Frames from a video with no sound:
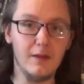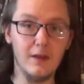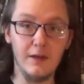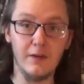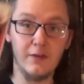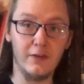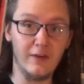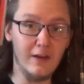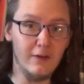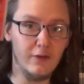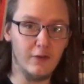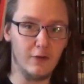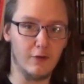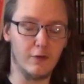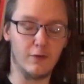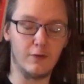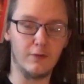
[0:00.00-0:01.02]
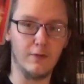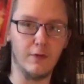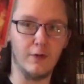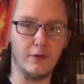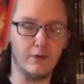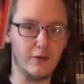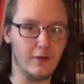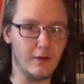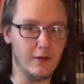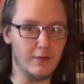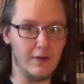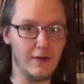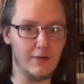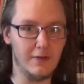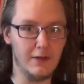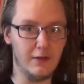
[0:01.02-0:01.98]
the Essentials version
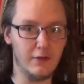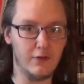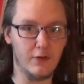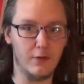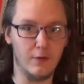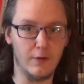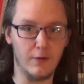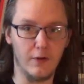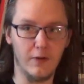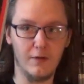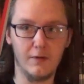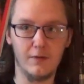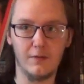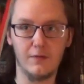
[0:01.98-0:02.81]
of Heavenly Sword.